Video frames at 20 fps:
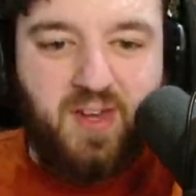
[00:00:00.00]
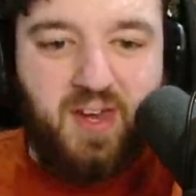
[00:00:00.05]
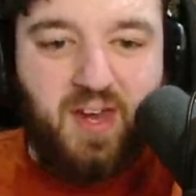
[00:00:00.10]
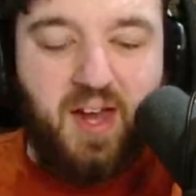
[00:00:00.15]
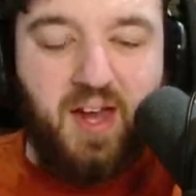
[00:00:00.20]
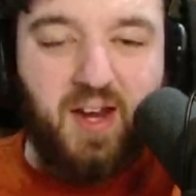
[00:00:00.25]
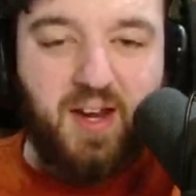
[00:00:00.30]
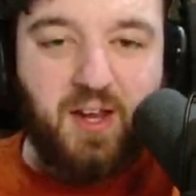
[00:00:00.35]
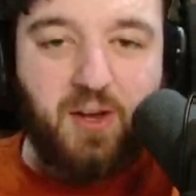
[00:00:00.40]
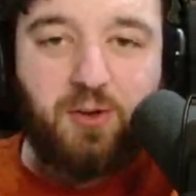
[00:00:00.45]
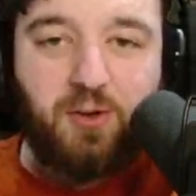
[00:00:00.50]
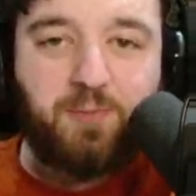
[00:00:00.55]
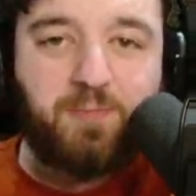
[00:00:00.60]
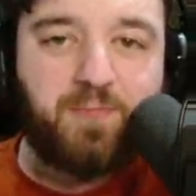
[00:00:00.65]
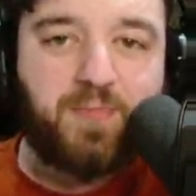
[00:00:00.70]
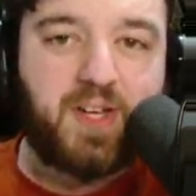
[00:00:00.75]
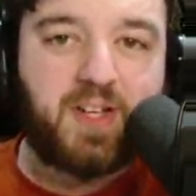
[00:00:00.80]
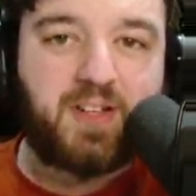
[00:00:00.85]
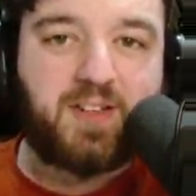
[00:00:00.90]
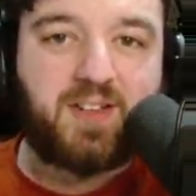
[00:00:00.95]
Anywho,
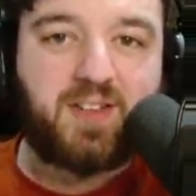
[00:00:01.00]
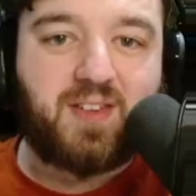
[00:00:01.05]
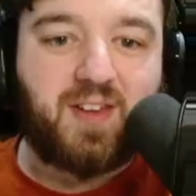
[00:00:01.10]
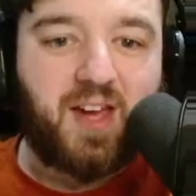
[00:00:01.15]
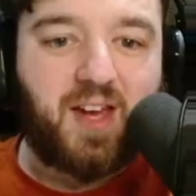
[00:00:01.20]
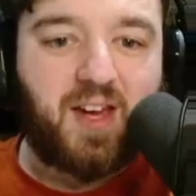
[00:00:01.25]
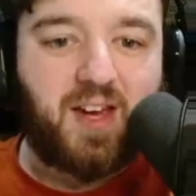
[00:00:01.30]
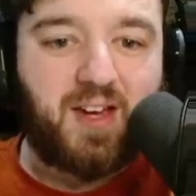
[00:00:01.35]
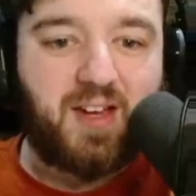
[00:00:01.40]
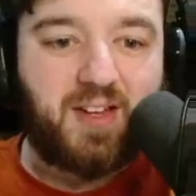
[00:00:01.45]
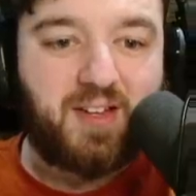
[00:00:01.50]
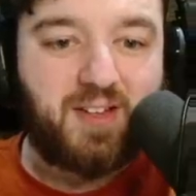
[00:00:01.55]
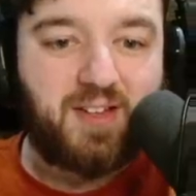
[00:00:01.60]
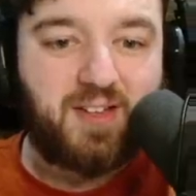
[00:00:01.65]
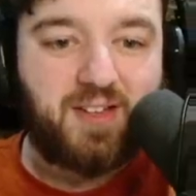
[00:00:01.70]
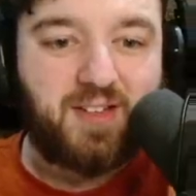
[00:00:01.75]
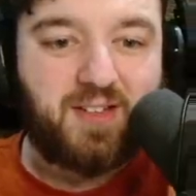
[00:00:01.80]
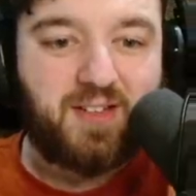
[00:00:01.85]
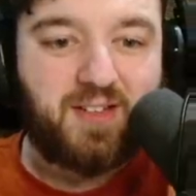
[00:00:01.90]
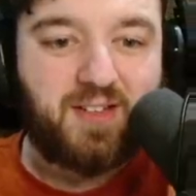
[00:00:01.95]
that's uh,
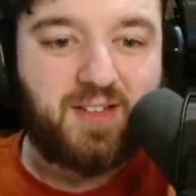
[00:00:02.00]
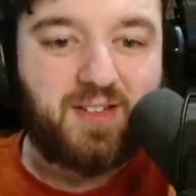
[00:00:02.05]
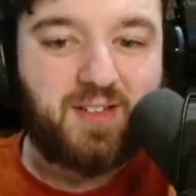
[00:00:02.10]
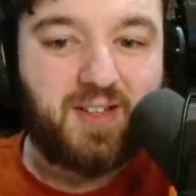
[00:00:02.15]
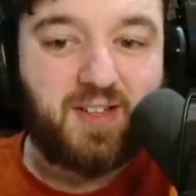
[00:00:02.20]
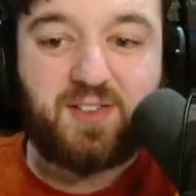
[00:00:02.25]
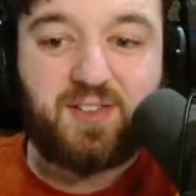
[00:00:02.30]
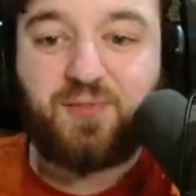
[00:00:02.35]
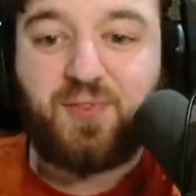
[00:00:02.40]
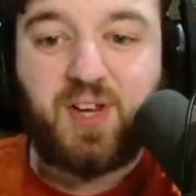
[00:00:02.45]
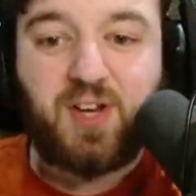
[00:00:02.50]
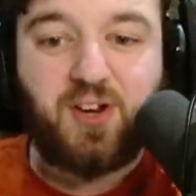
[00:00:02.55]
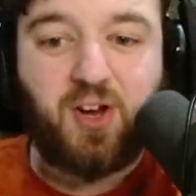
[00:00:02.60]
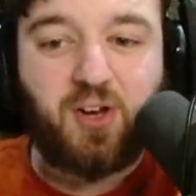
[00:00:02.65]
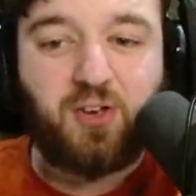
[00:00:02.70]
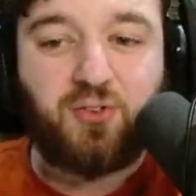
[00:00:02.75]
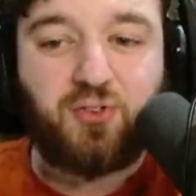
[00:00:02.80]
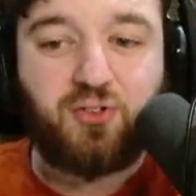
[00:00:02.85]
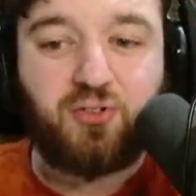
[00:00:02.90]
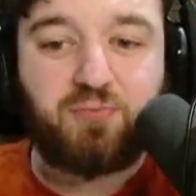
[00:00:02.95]
that's Fiend
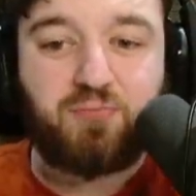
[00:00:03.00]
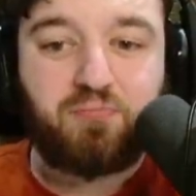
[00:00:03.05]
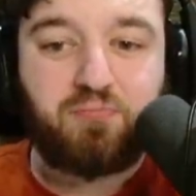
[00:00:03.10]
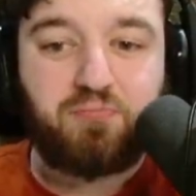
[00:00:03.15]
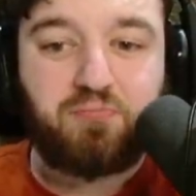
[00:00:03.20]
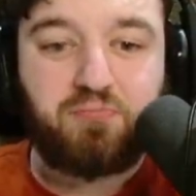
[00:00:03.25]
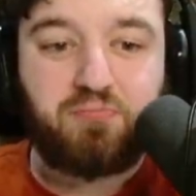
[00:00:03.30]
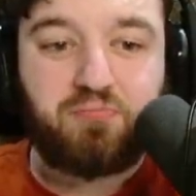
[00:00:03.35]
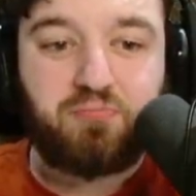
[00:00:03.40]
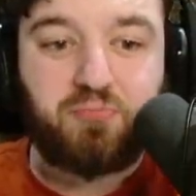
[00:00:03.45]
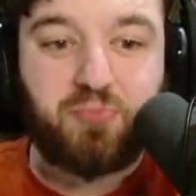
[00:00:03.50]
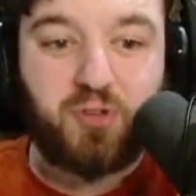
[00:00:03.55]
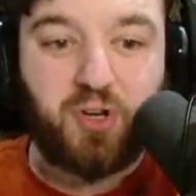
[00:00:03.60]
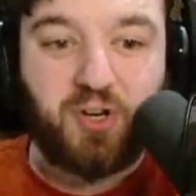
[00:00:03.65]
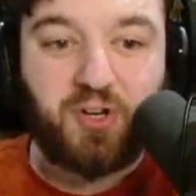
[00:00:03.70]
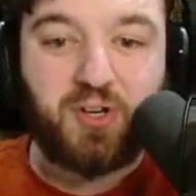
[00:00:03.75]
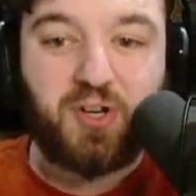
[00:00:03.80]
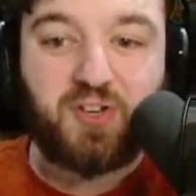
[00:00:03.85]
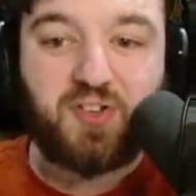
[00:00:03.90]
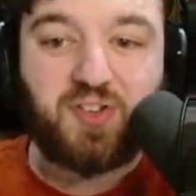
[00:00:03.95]
house.
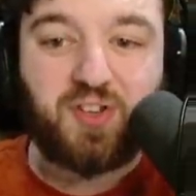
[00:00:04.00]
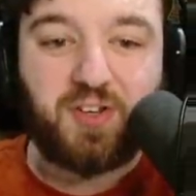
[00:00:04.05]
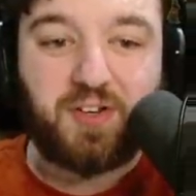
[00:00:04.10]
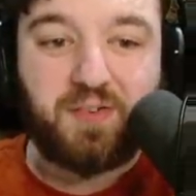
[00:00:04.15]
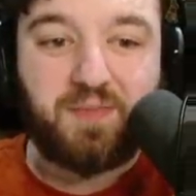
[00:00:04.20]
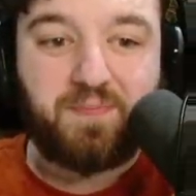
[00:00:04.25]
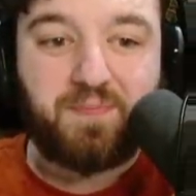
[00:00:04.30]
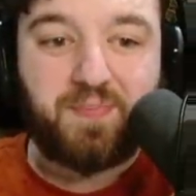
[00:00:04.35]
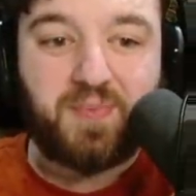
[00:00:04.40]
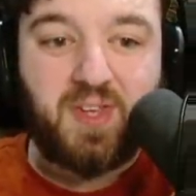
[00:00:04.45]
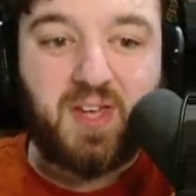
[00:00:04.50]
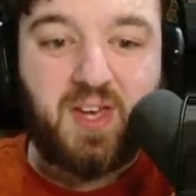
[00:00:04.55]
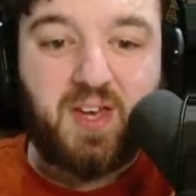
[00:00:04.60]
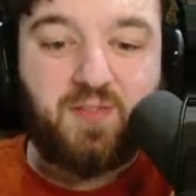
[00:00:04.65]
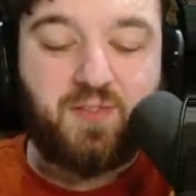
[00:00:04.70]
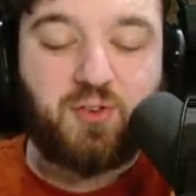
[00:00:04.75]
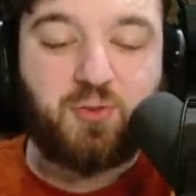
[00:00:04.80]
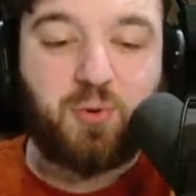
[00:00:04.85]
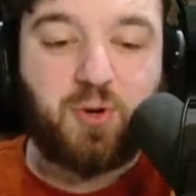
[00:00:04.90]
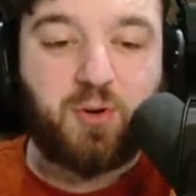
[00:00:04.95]
Done and dusted.
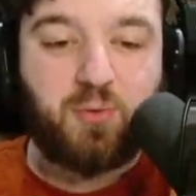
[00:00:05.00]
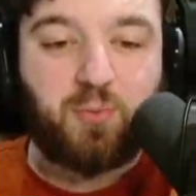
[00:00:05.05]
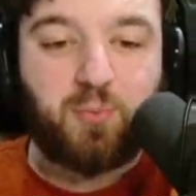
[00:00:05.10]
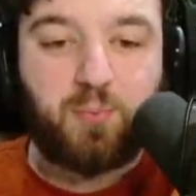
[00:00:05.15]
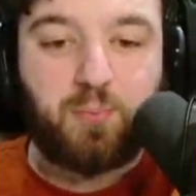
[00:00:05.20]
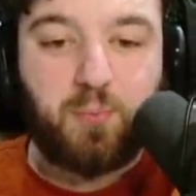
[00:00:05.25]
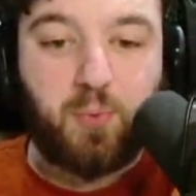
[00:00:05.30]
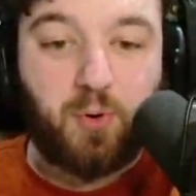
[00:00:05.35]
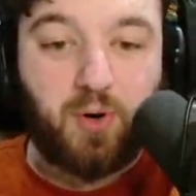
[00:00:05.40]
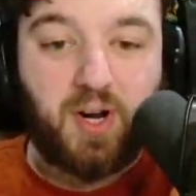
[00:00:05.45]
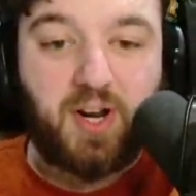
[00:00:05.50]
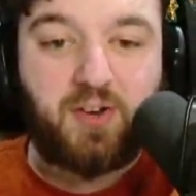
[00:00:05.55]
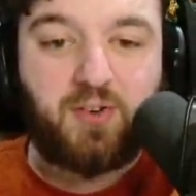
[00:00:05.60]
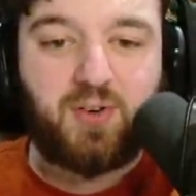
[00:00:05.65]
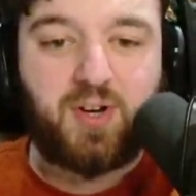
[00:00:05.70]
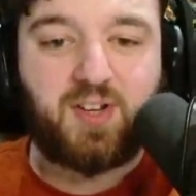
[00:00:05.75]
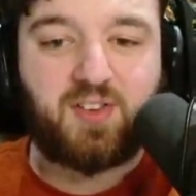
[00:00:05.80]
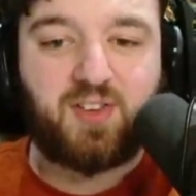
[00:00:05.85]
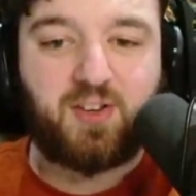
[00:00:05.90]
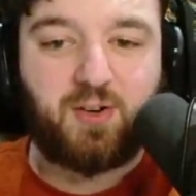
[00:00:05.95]
If you want a more
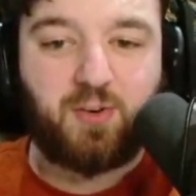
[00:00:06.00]
interesting